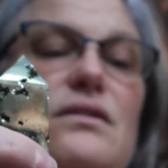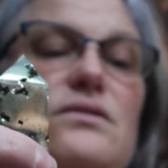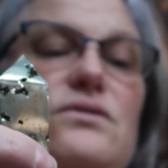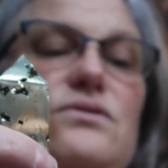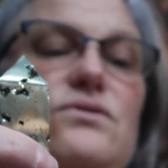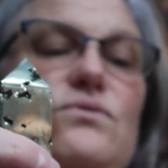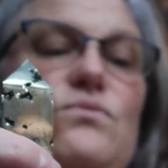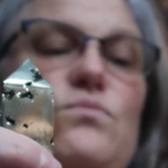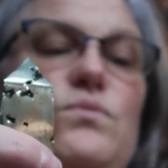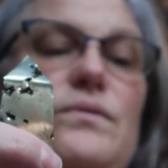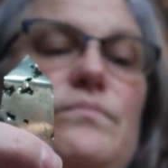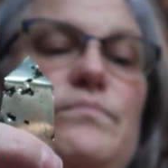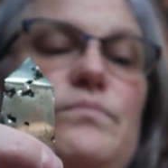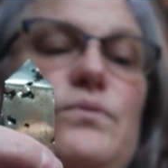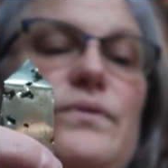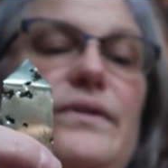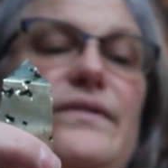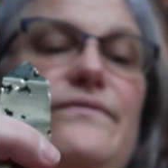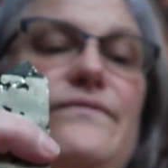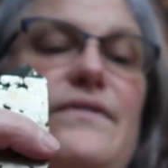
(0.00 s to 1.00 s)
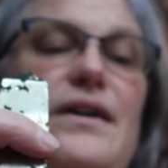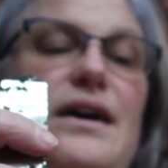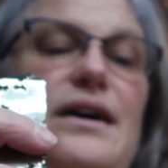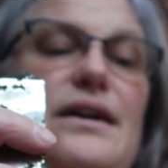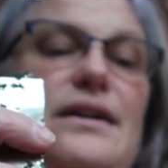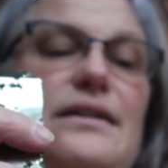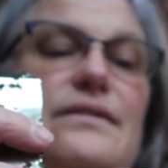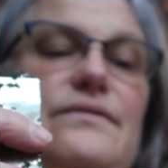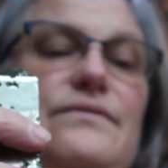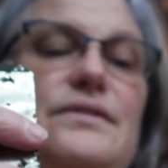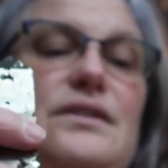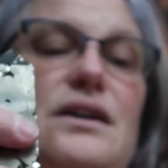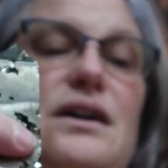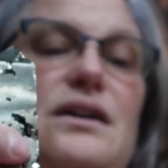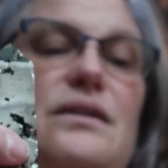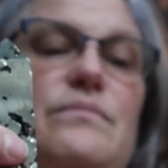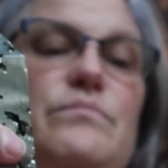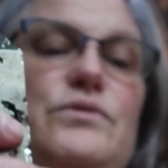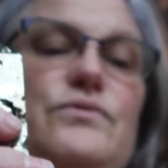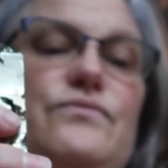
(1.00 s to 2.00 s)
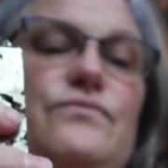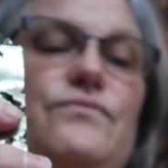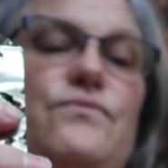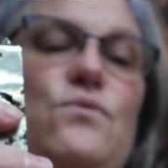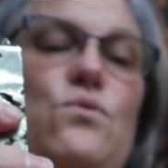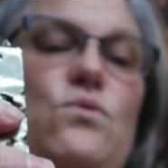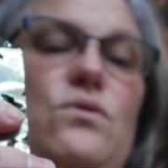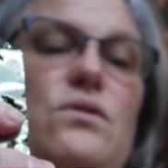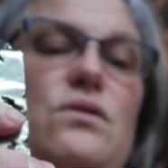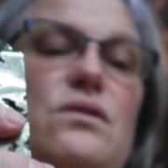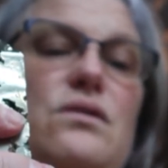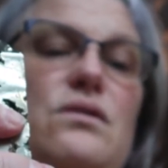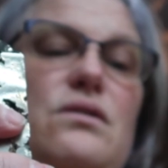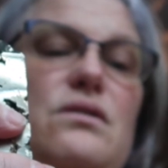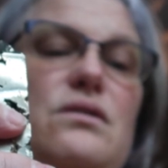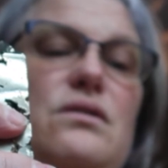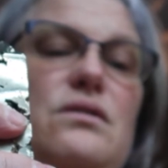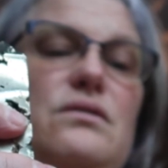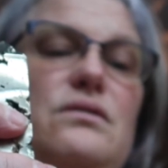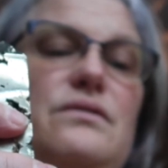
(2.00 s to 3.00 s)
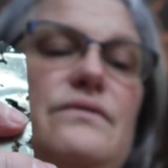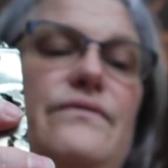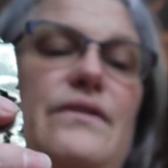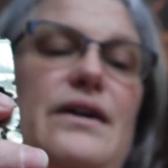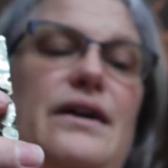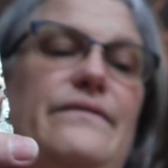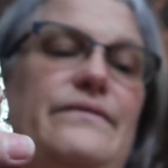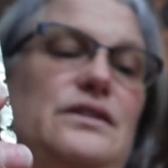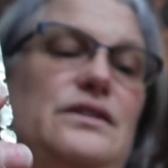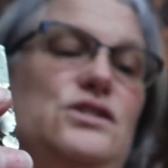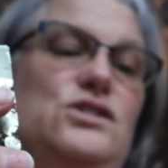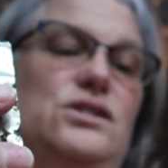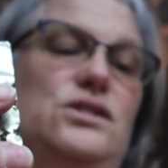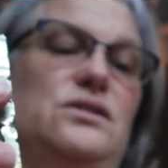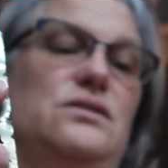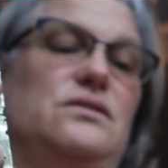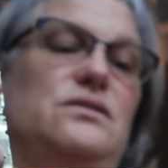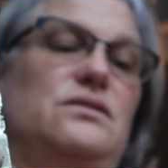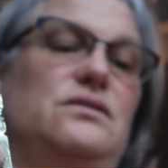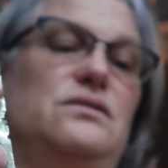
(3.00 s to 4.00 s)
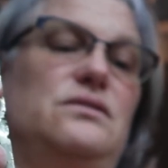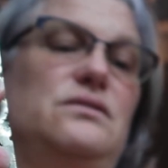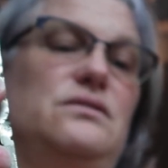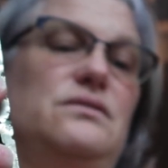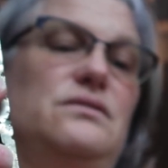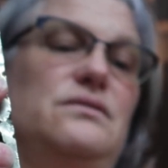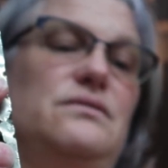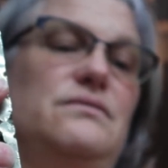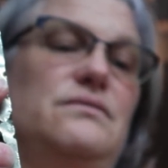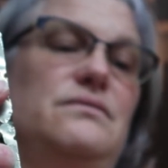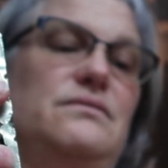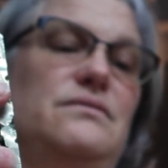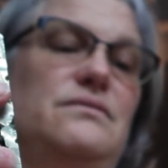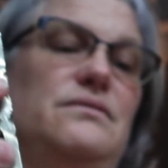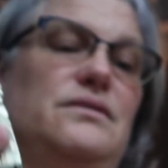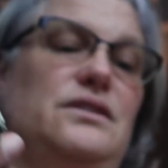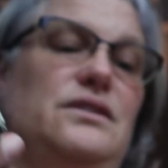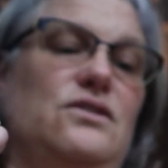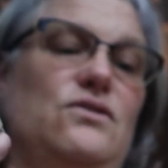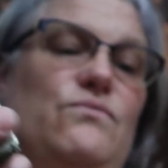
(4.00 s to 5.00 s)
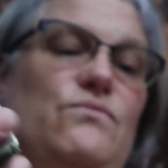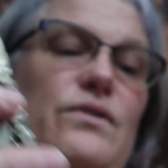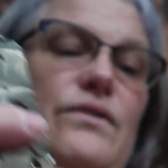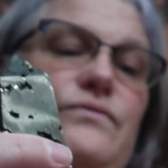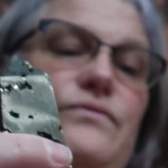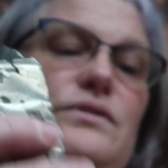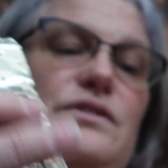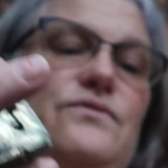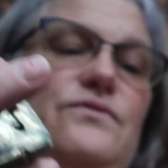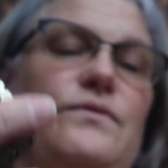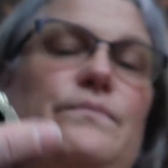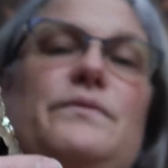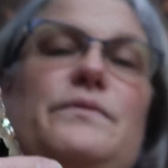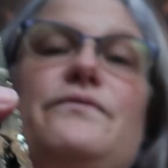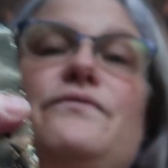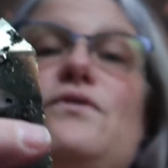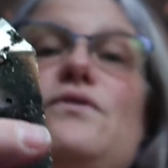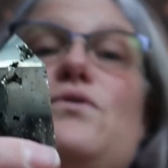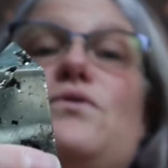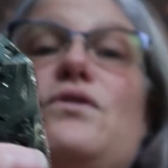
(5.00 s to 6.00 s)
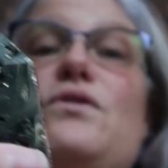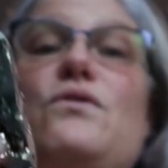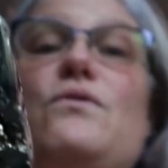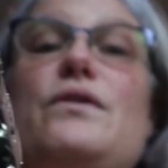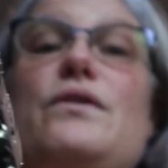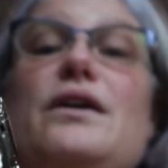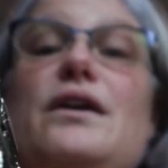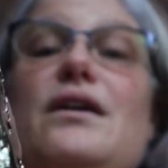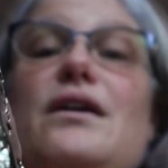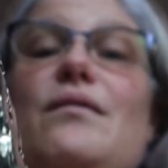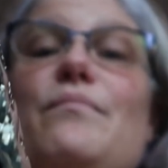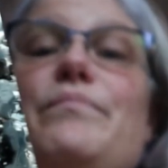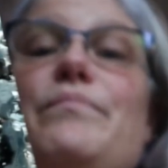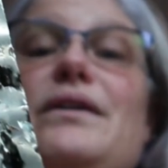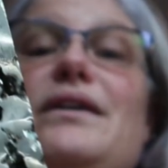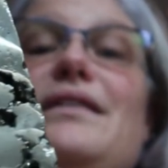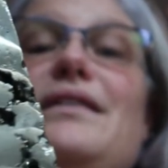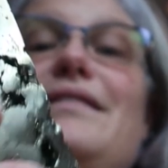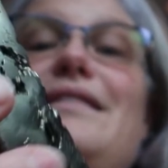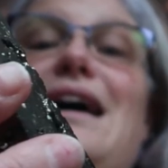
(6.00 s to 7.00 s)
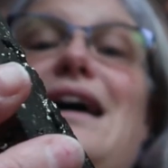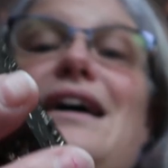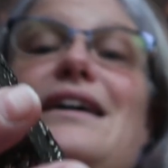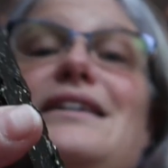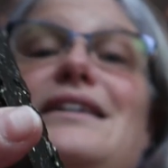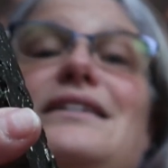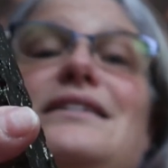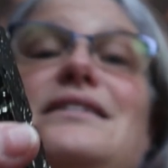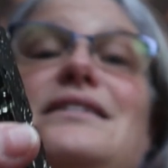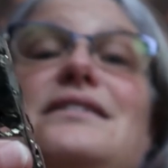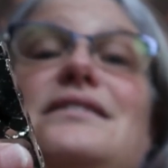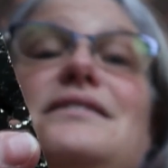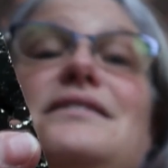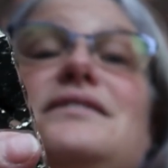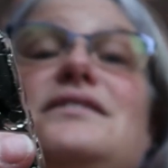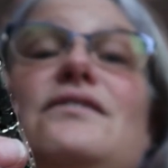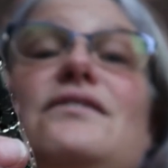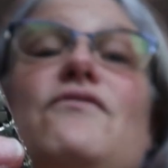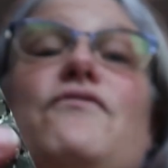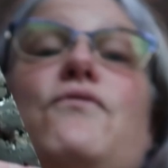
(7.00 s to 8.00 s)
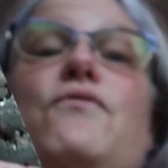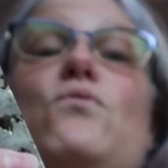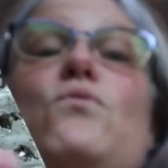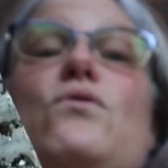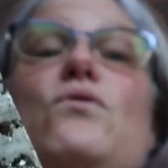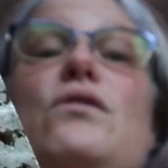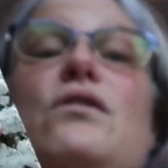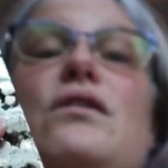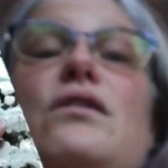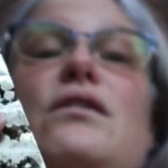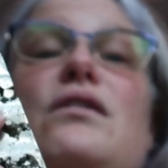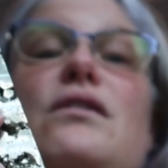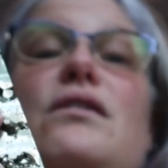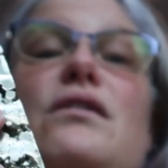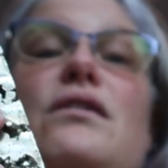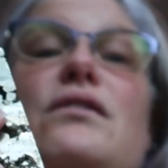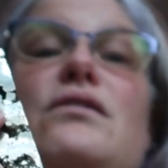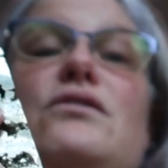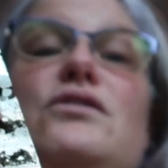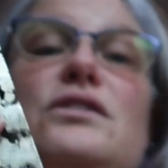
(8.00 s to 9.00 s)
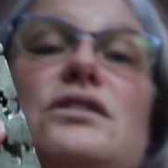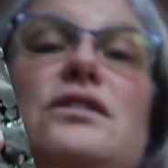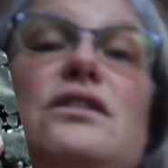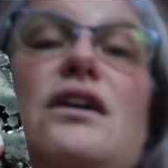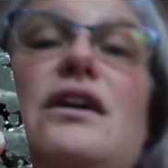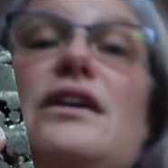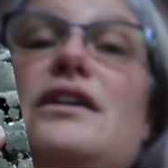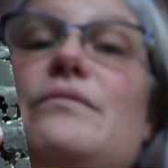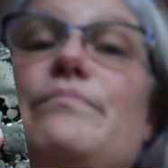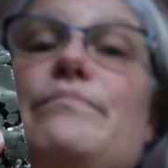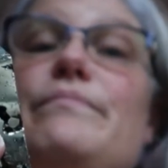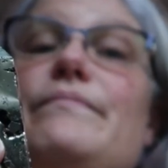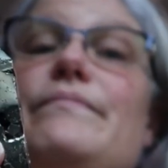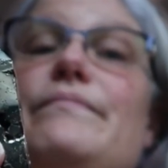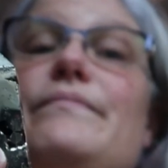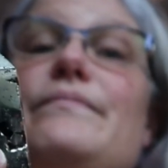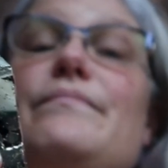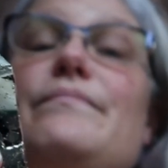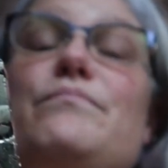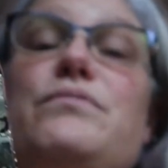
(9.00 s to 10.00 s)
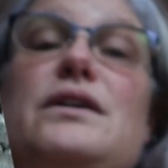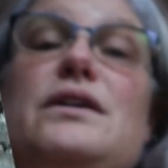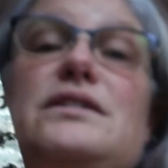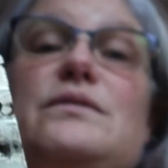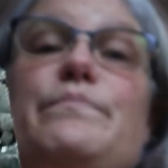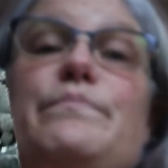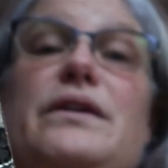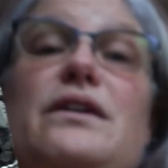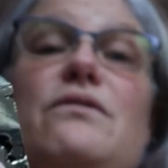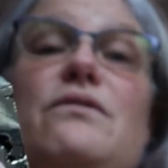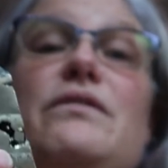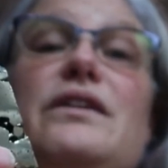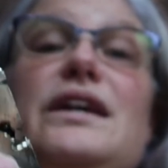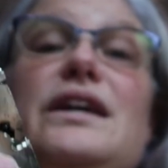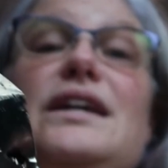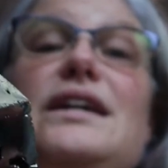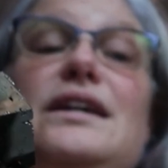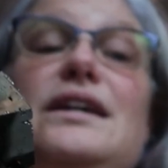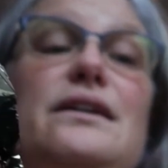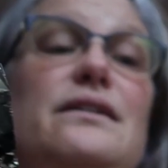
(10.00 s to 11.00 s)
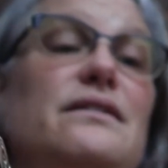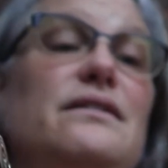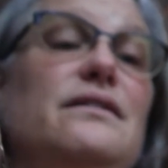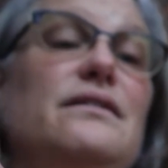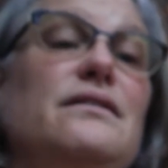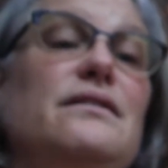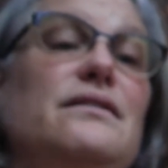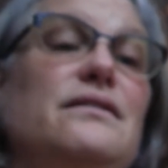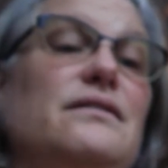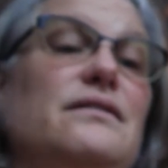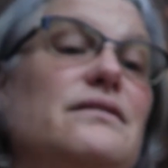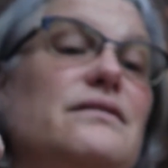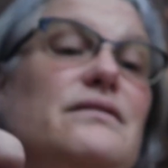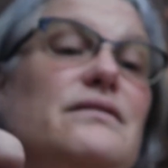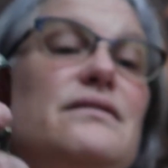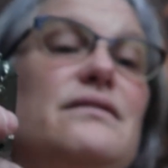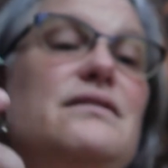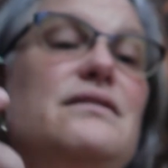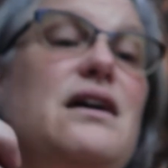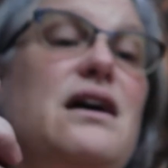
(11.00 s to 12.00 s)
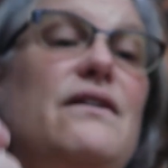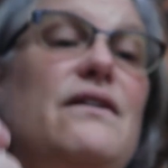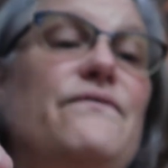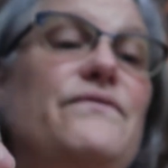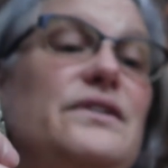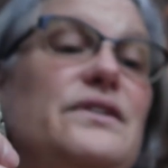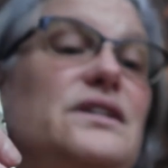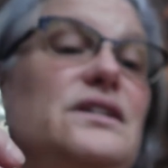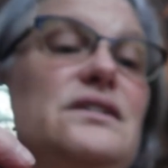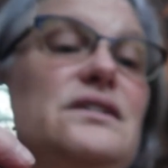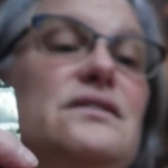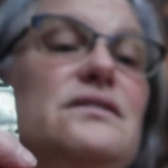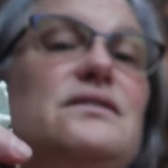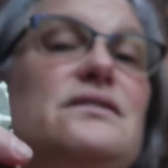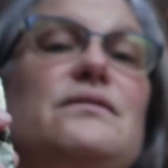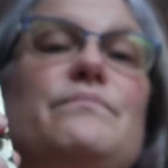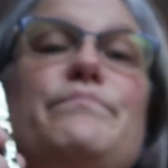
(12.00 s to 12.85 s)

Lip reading: to 1.5 times 4 to 5 inches. You know, reference from the photo. But that is for good luck, prosperity, confidence,